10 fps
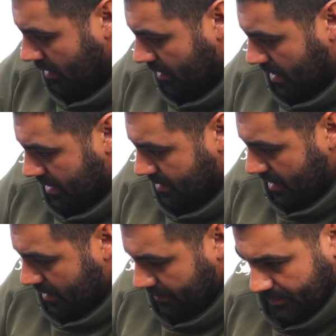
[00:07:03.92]
Alright,
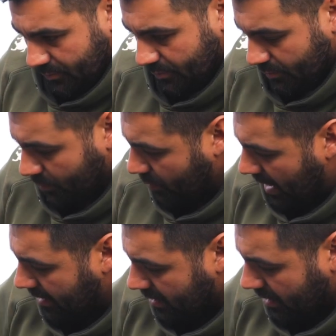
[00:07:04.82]
so
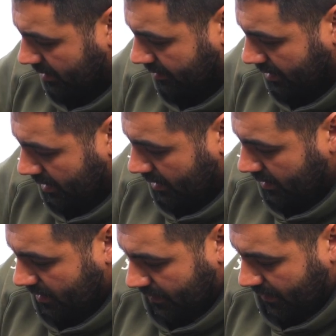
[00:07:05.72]
powered it on.
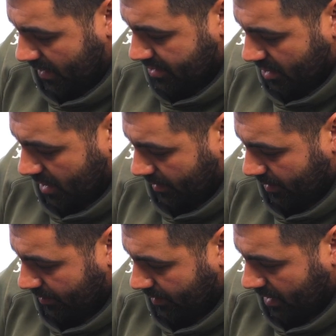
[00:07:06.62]
The first
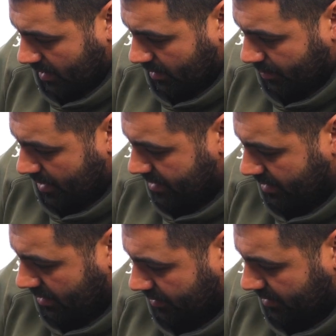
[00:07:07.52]
time you press
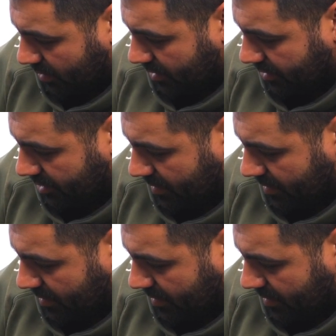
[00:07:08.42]
and hold this Bluetooth